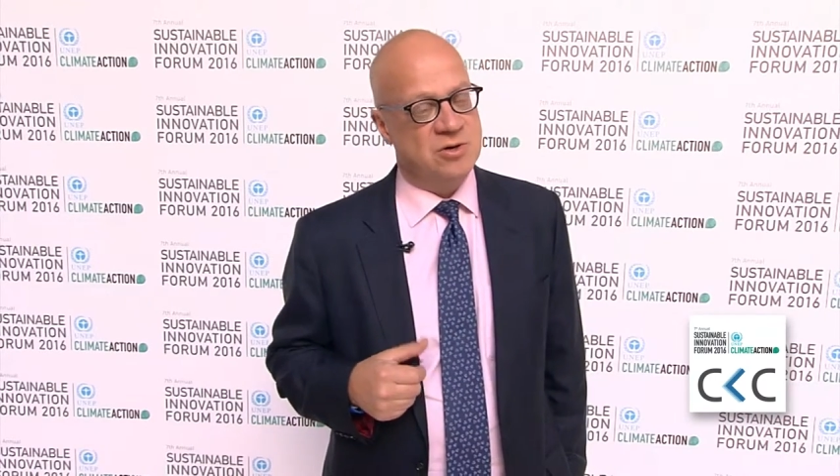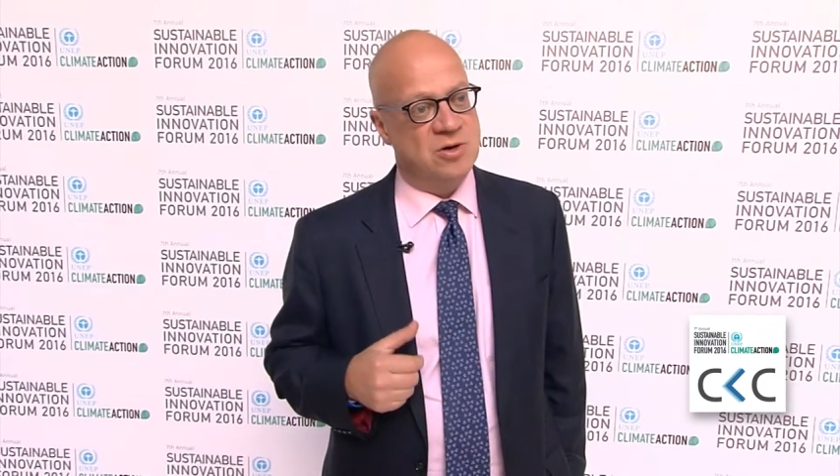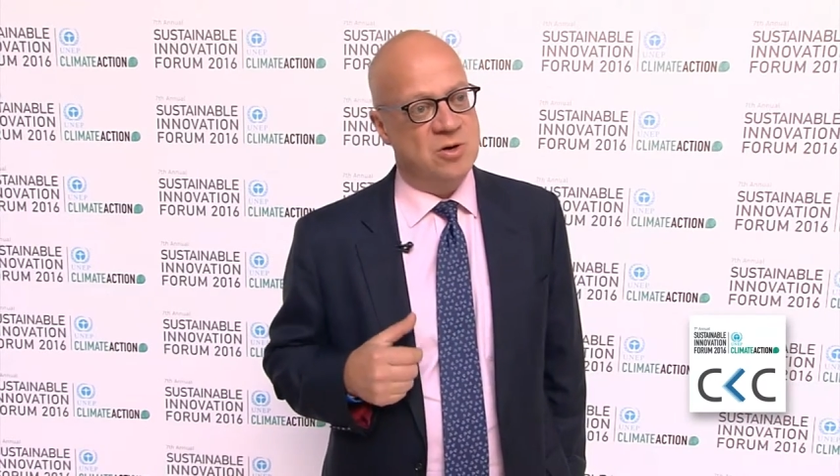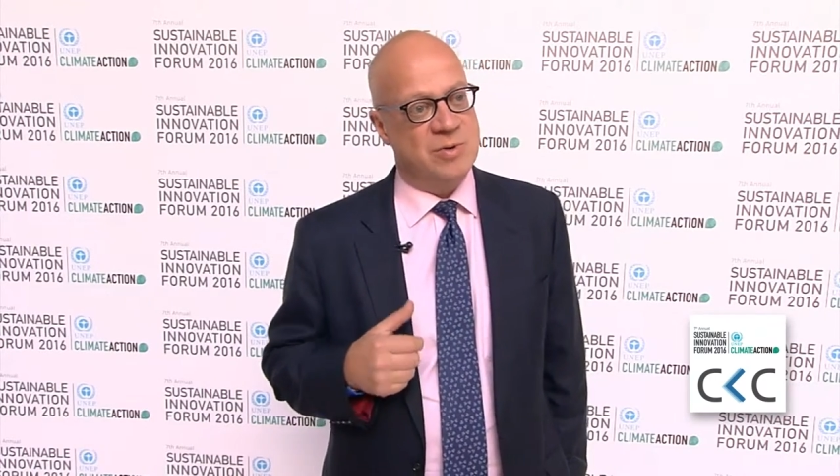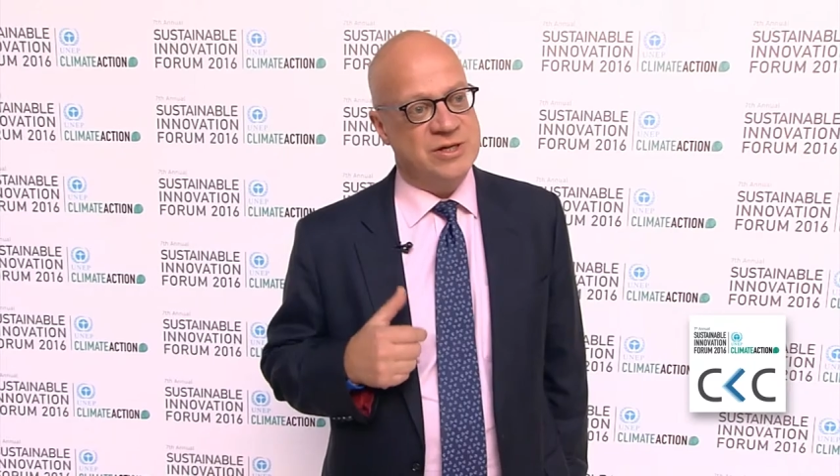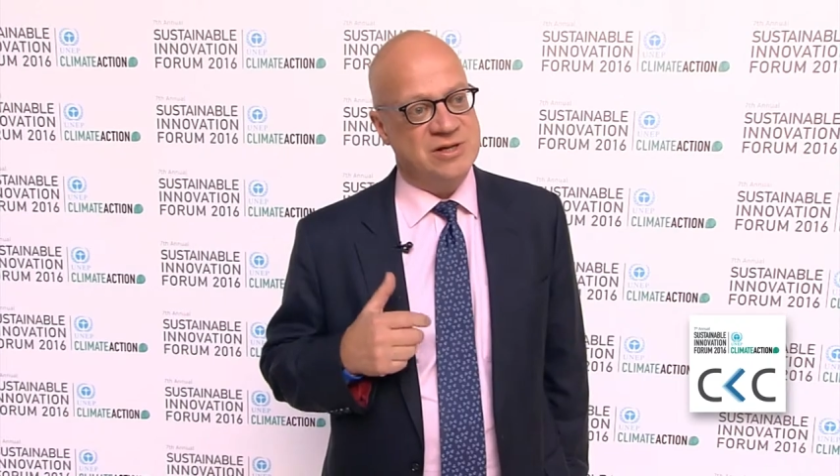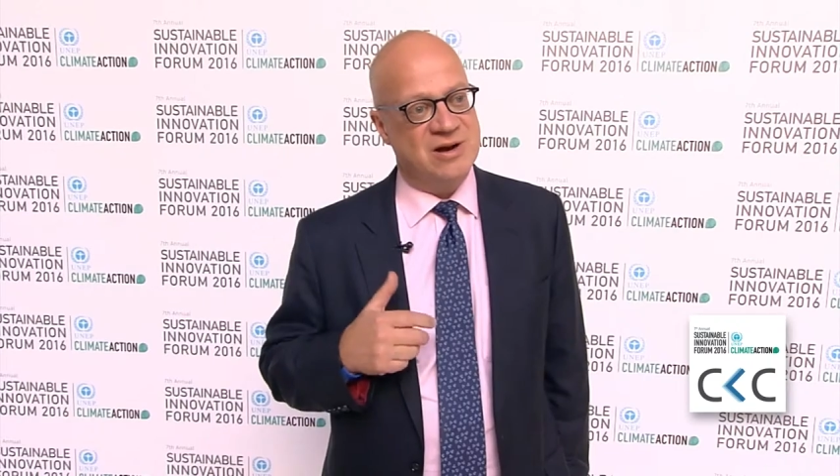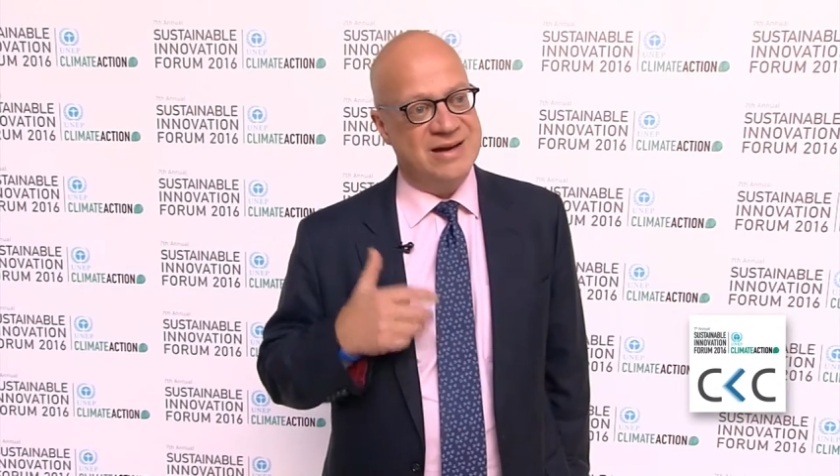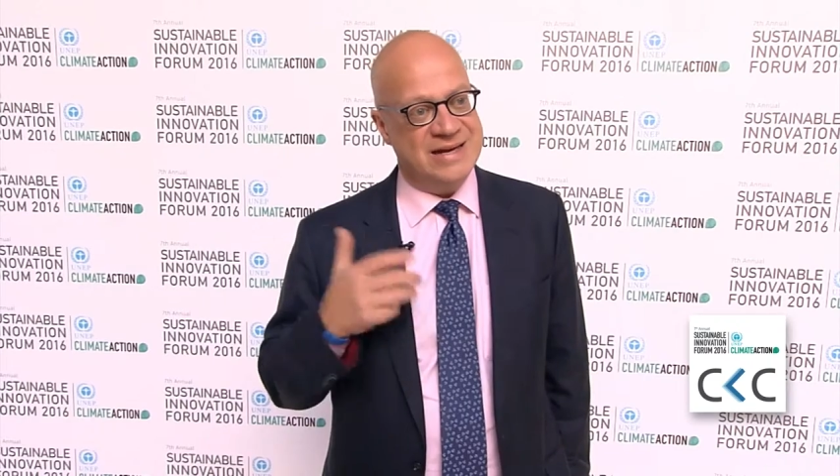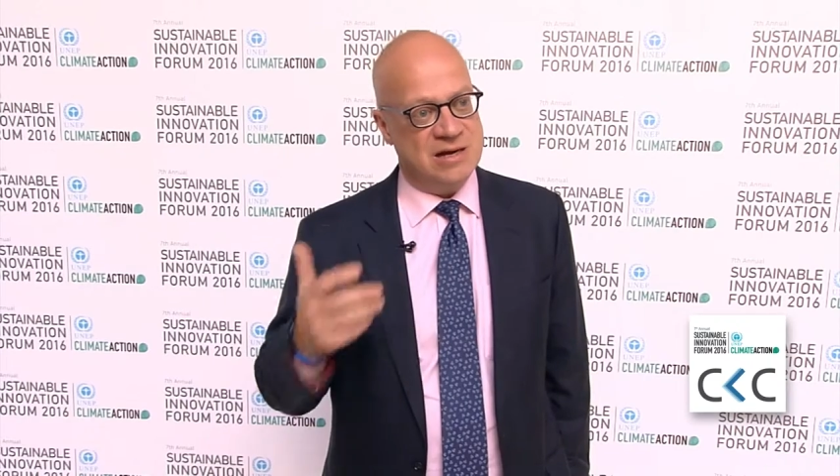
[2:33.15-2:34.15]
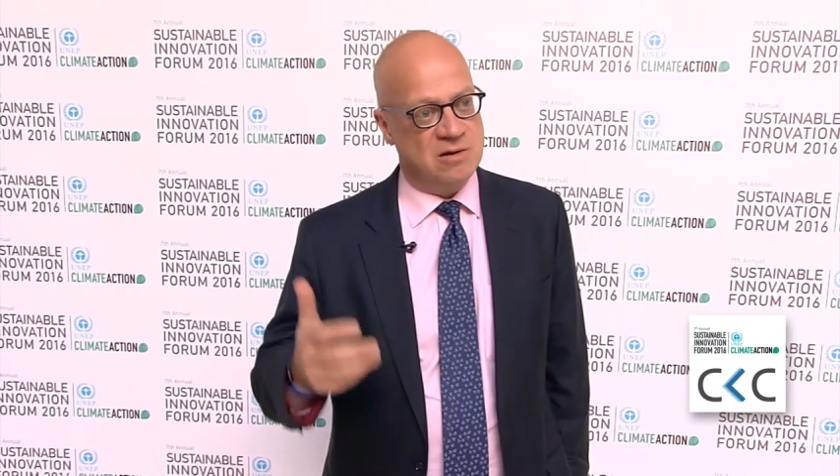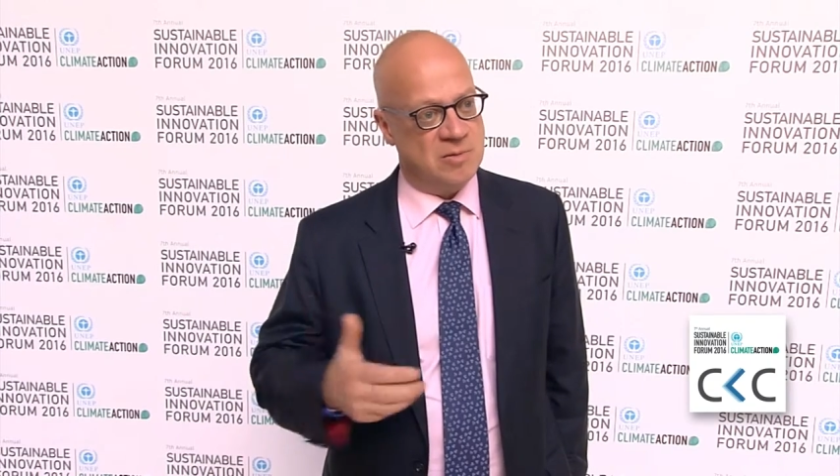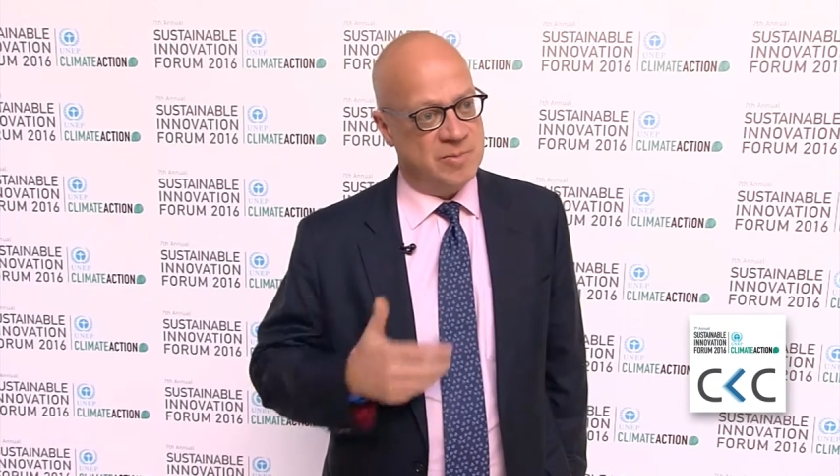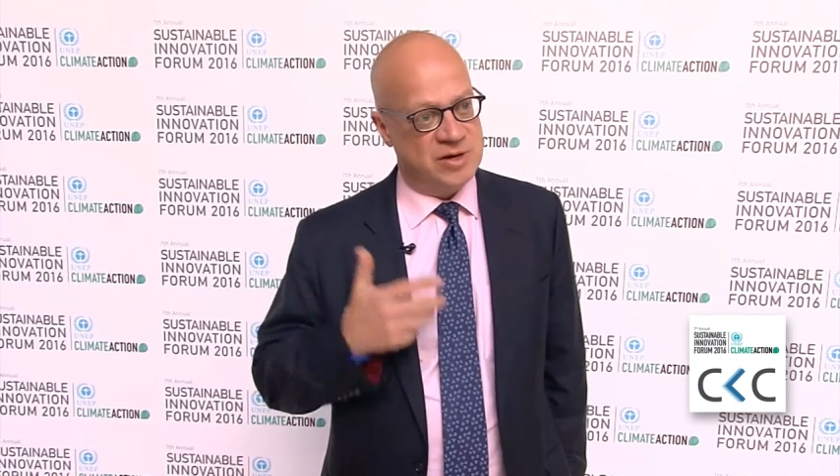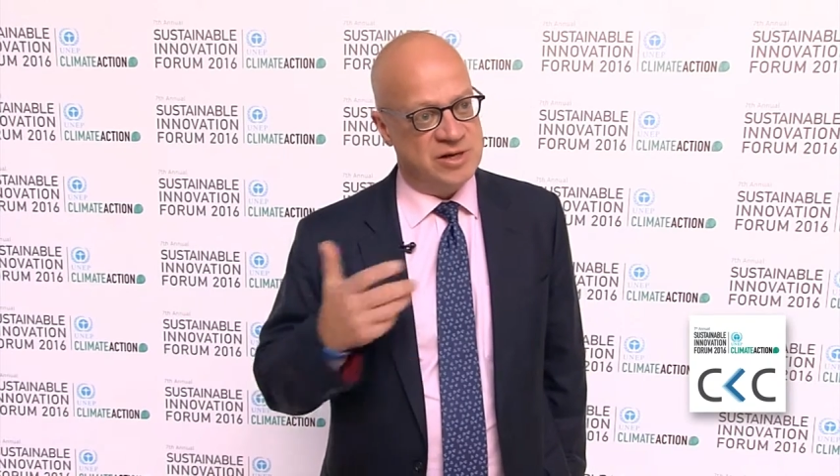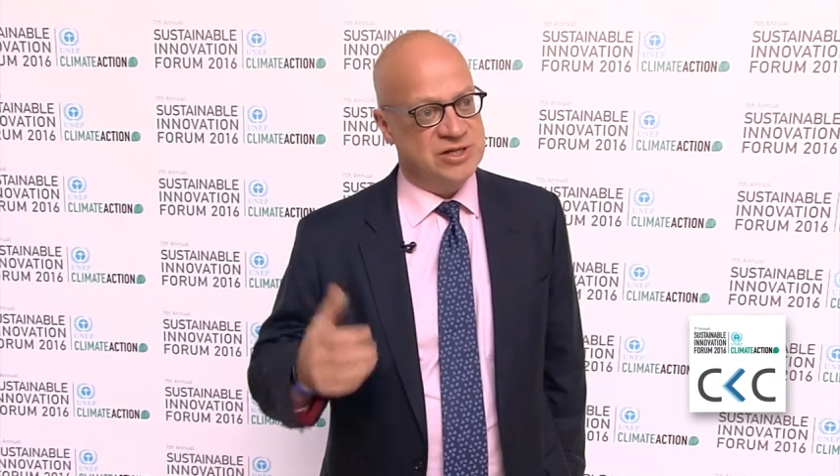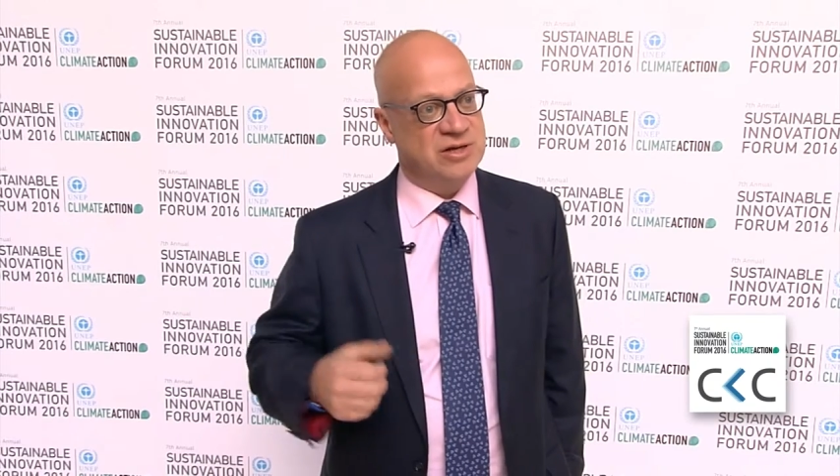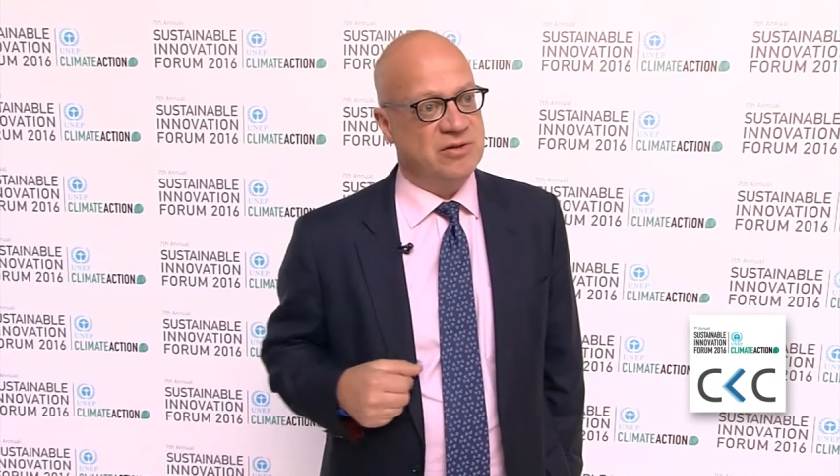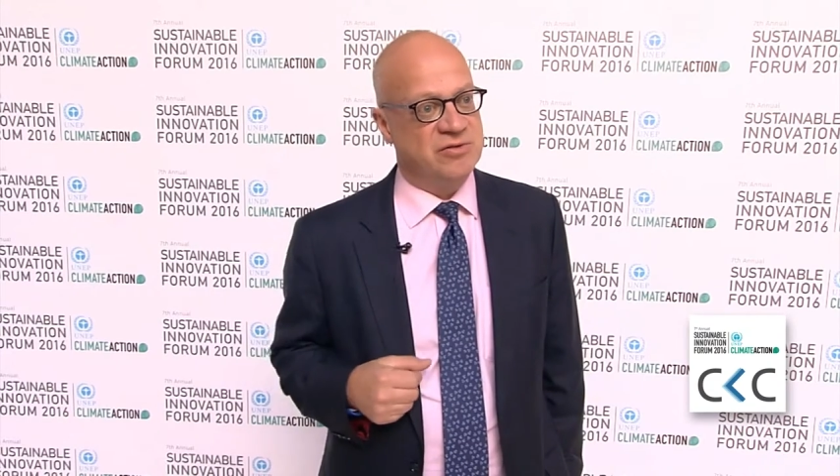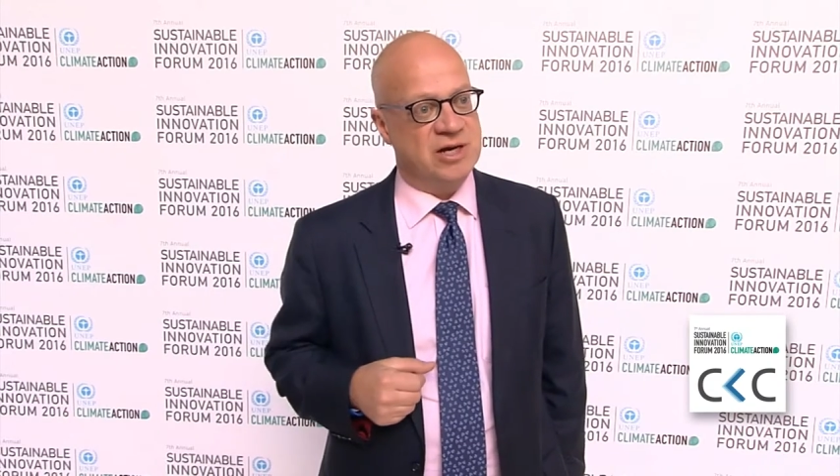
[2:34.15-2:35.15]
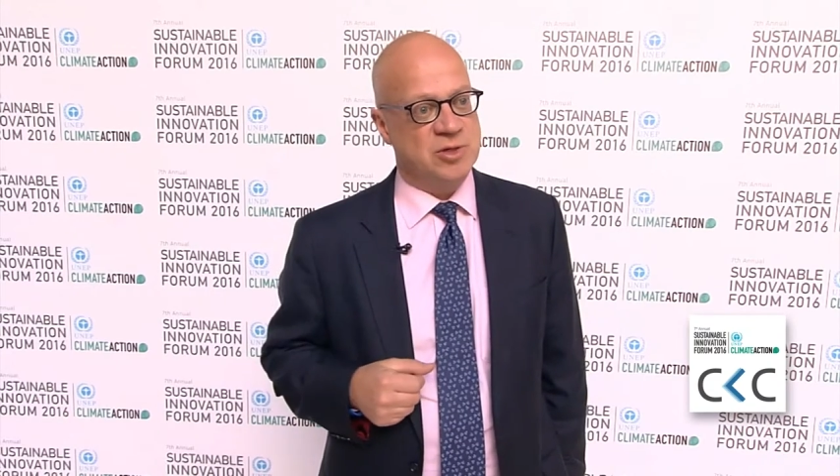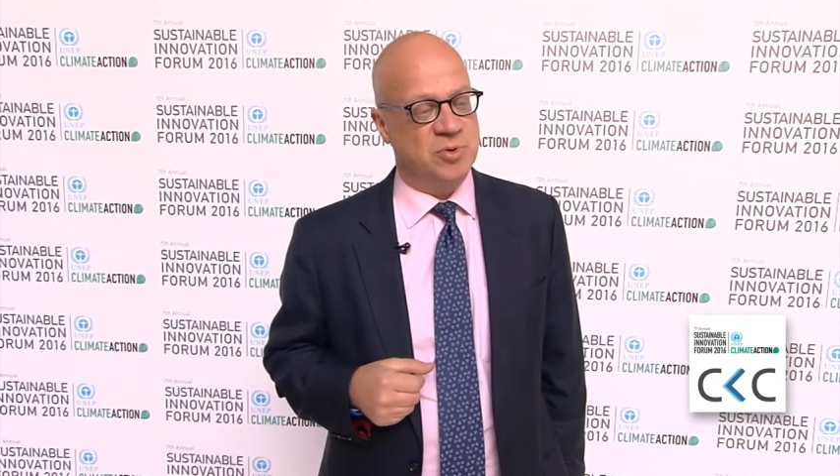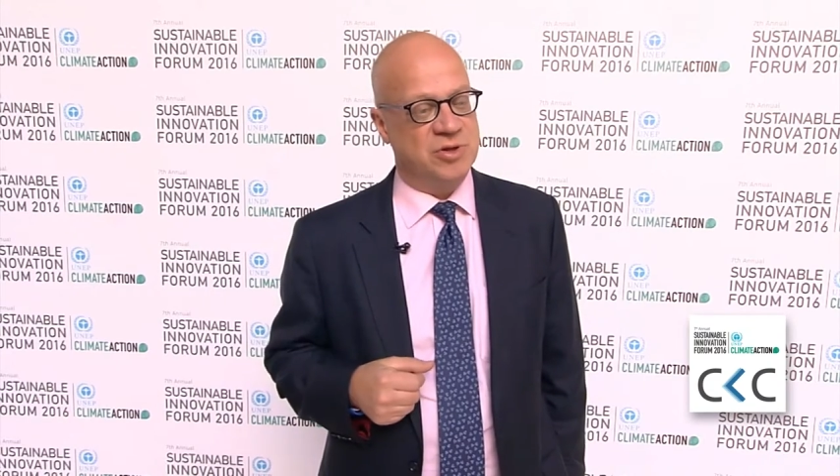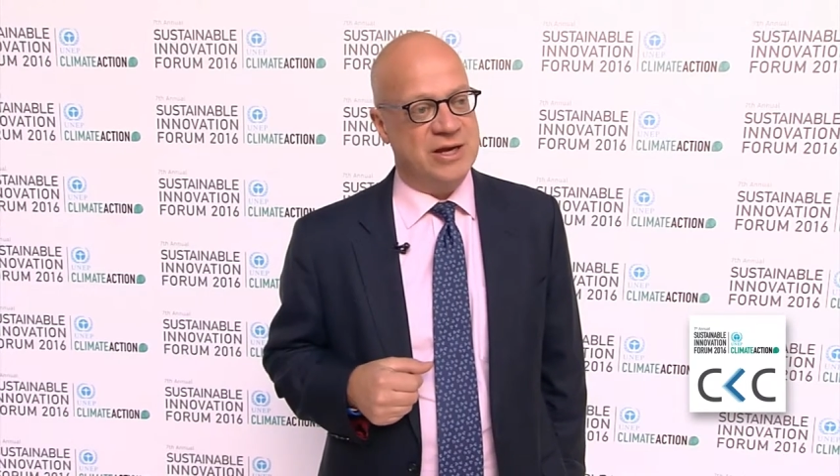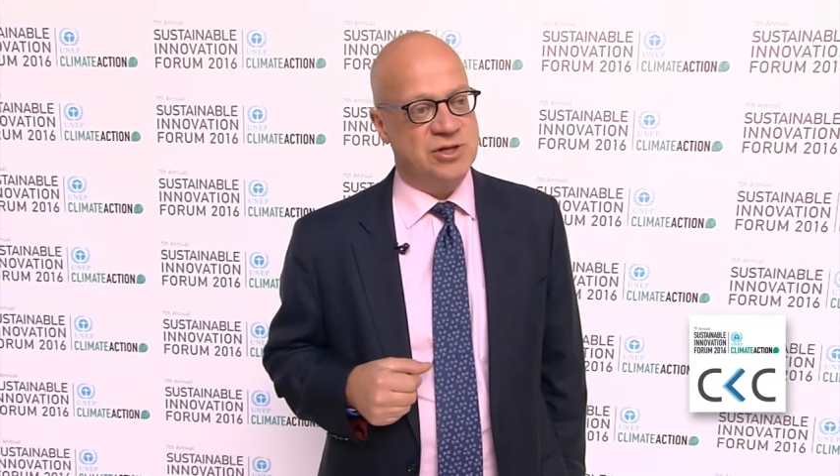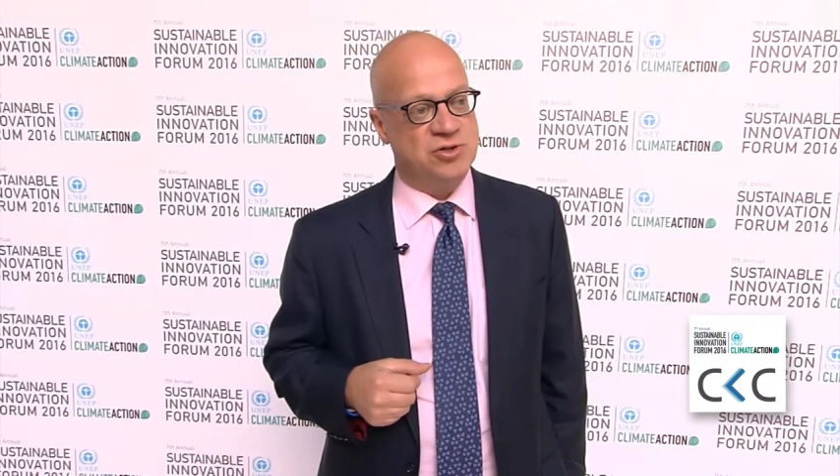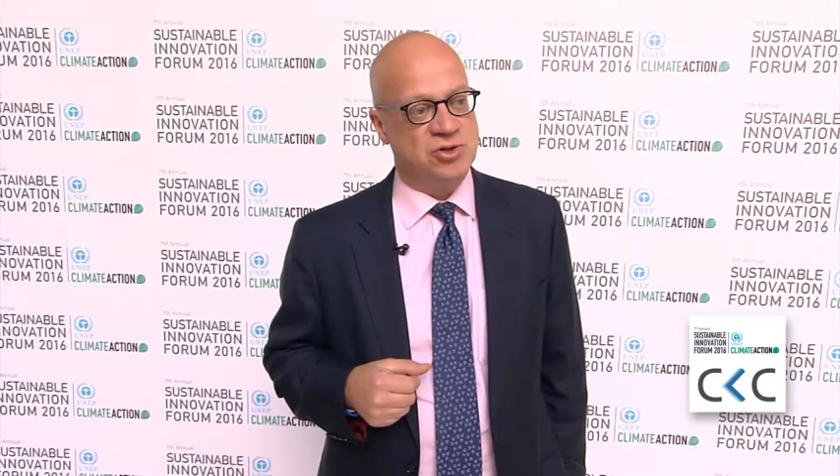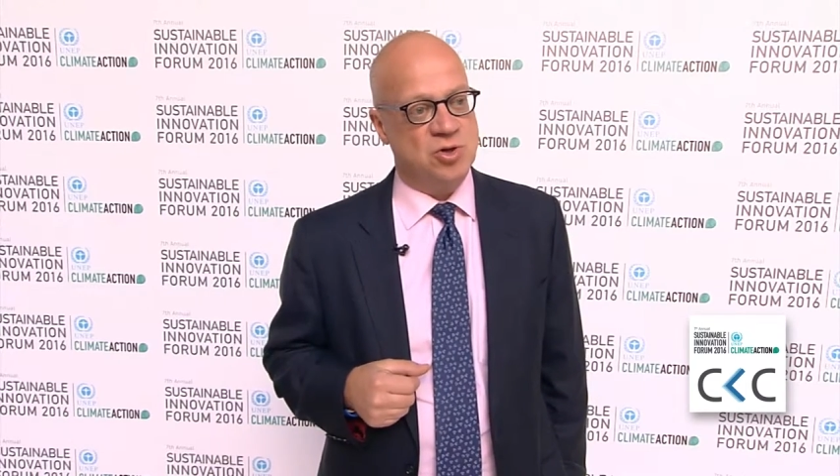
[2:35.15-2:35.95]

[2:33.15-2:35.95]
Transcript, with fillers: or which are decarbonizing the transportation.